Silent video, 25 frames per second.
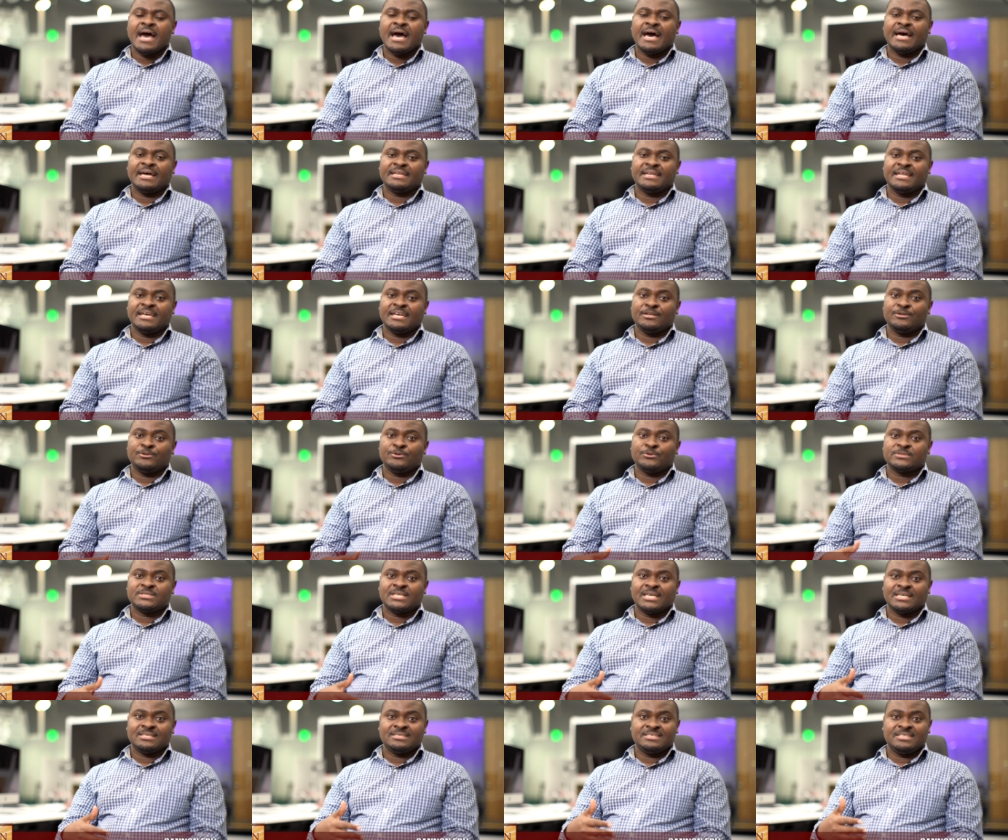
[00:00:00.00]
And I
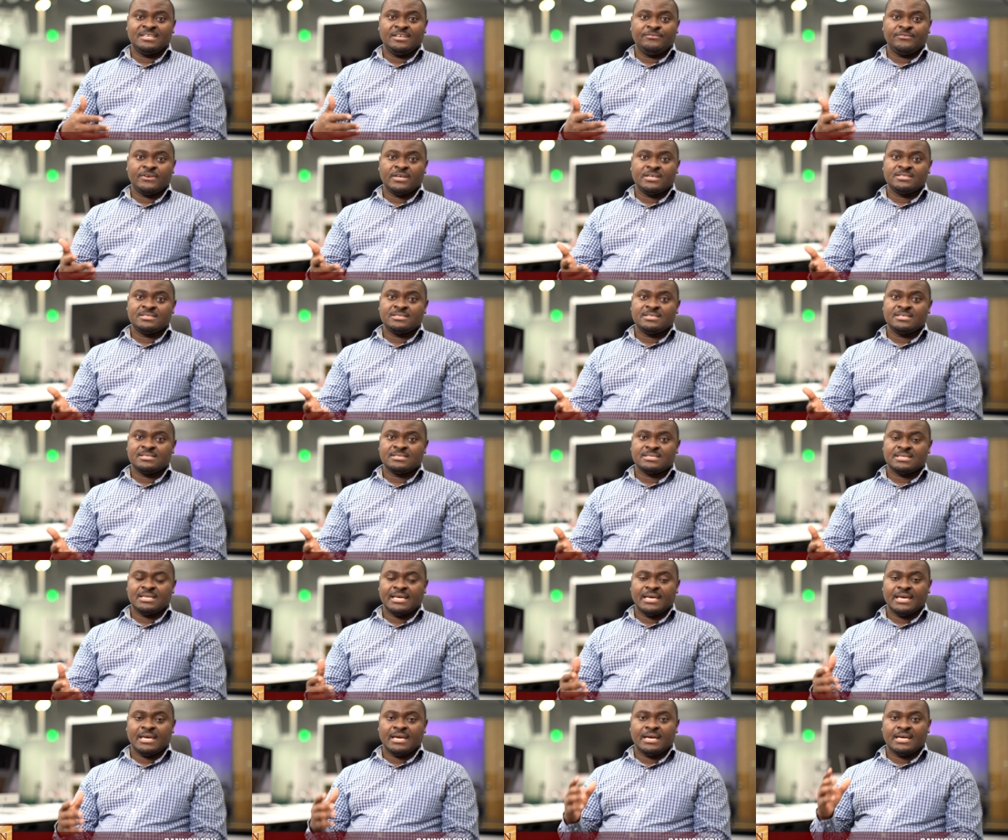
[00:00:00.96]
looked at devices
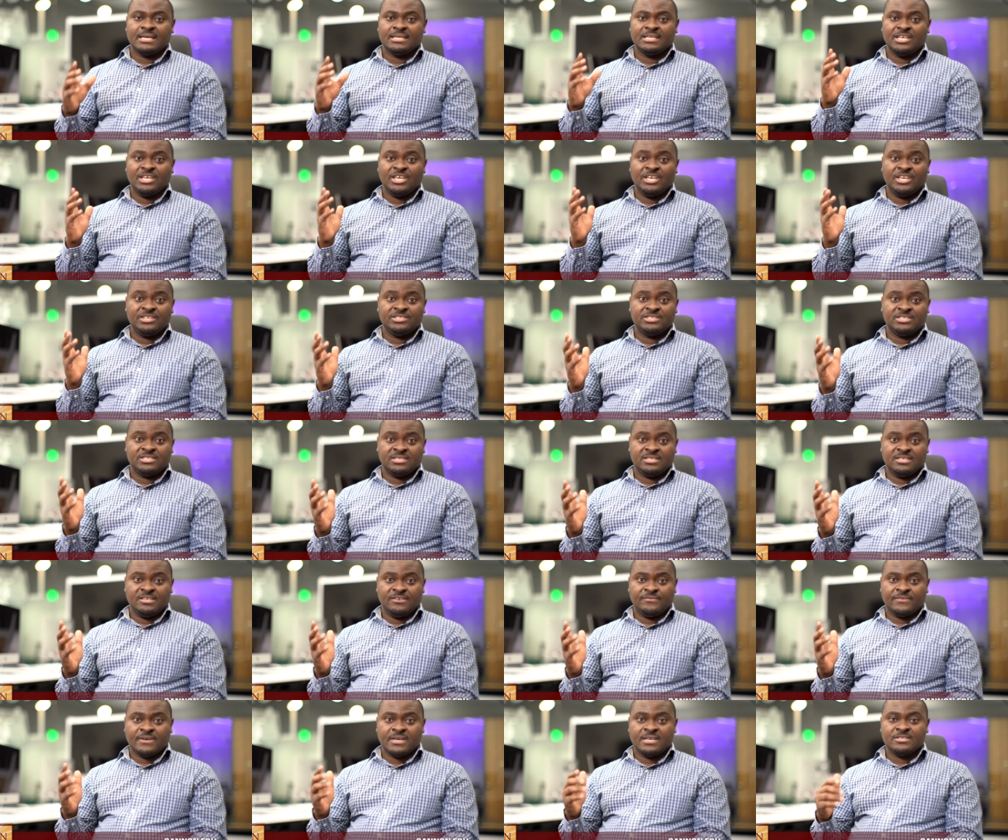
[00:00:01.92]
like an EEG
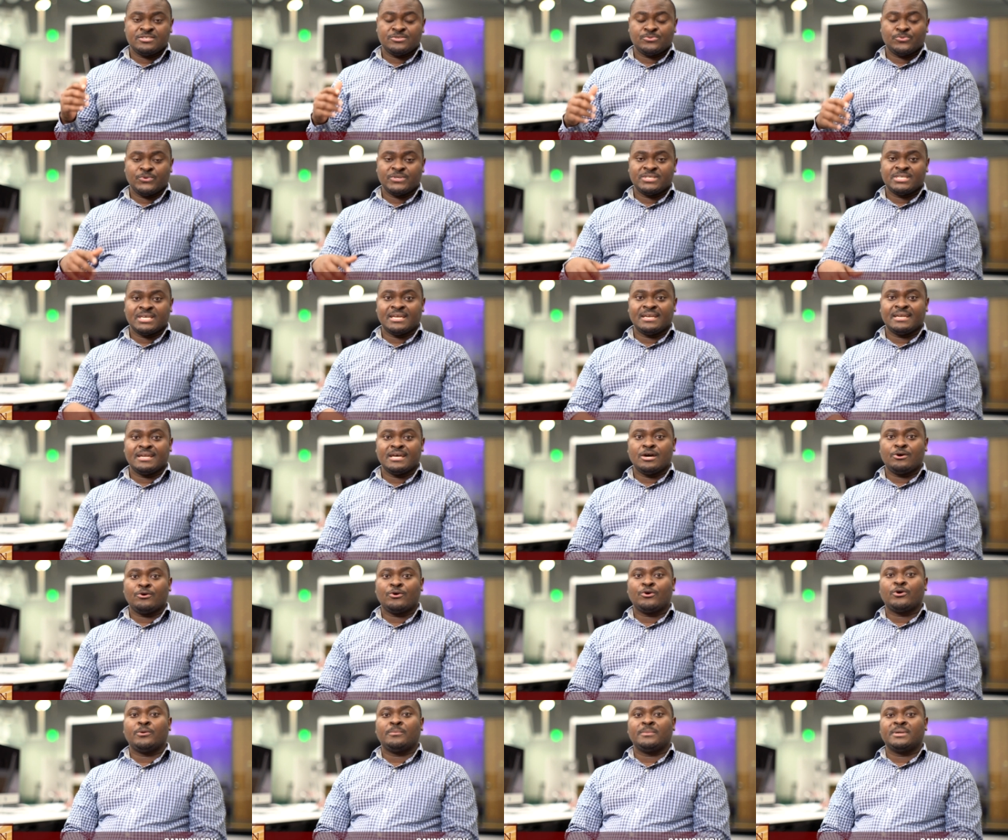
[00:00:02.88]
device, which are
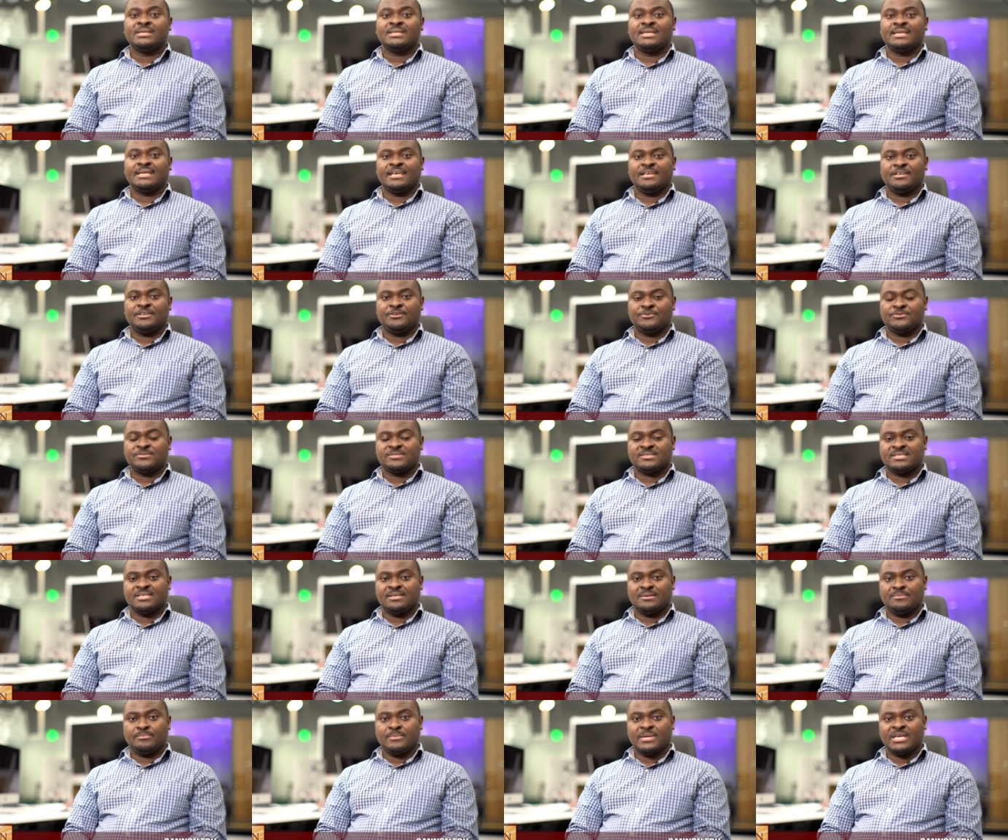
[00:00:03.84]
now commonly
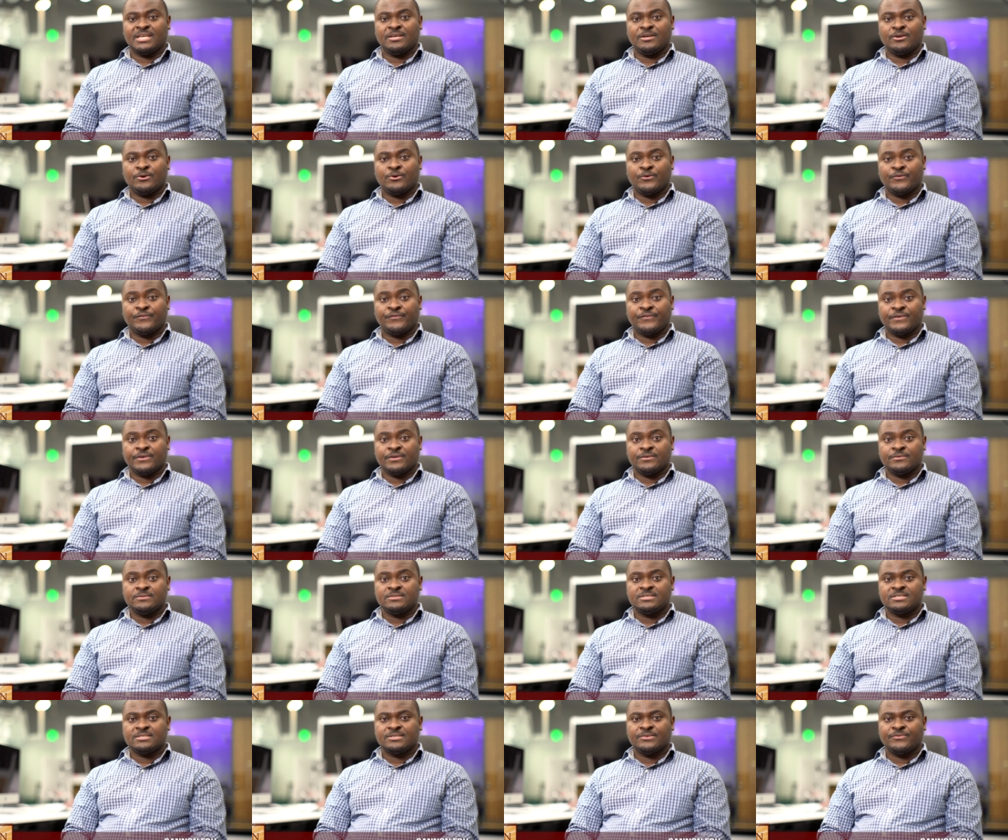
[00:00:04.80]
used in medical
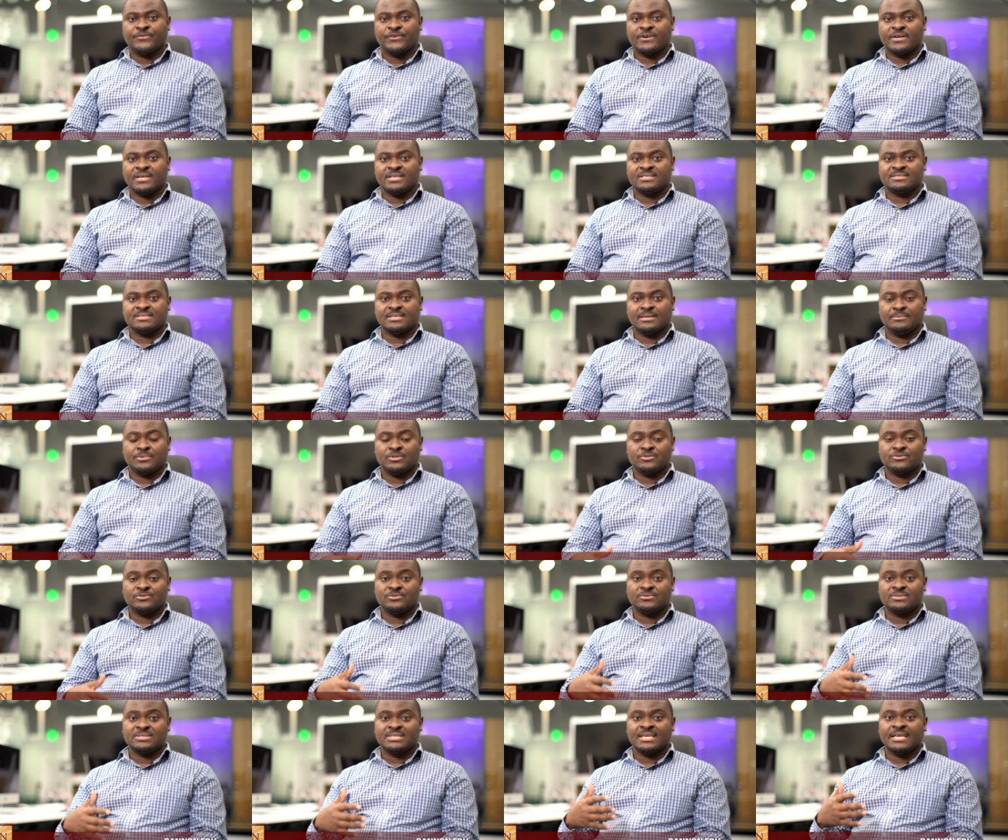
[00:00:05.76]
fields, for example,
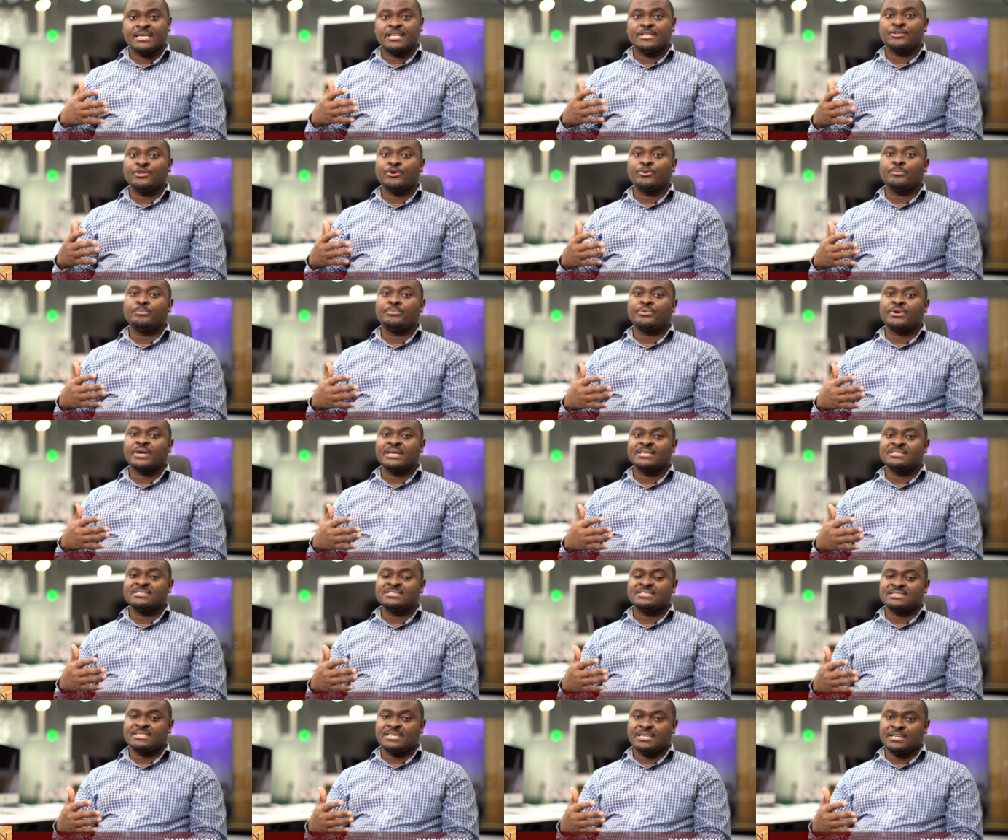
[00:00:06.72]
to tell your
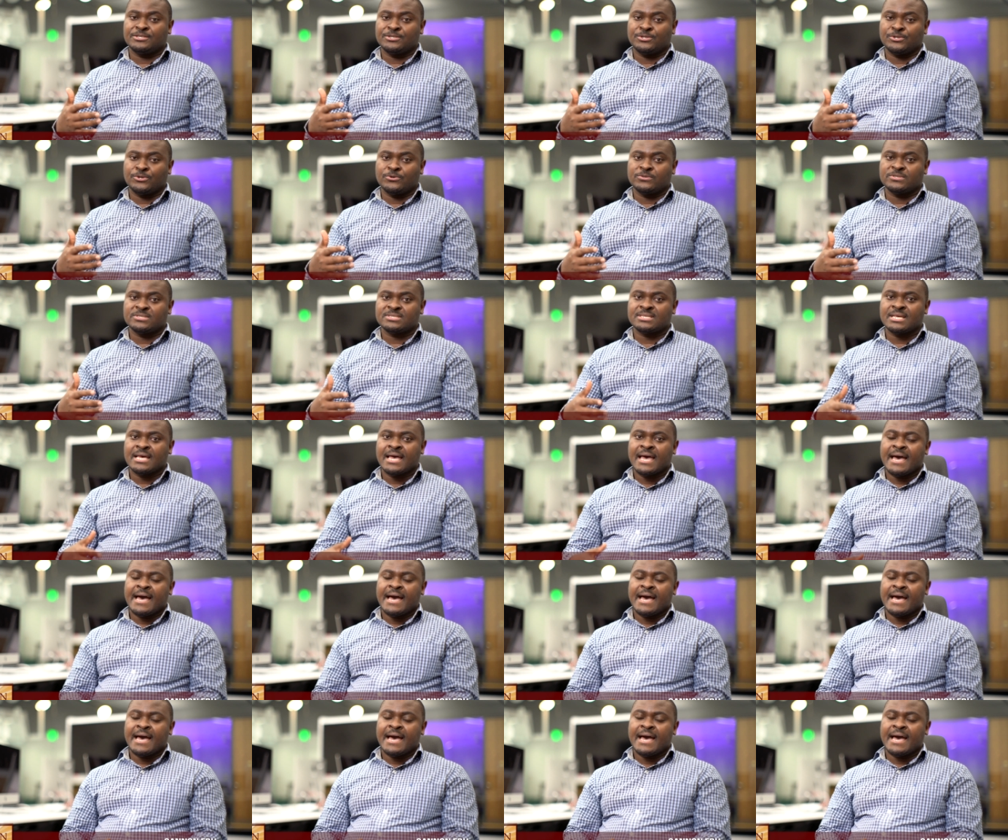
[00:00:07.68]
brain signals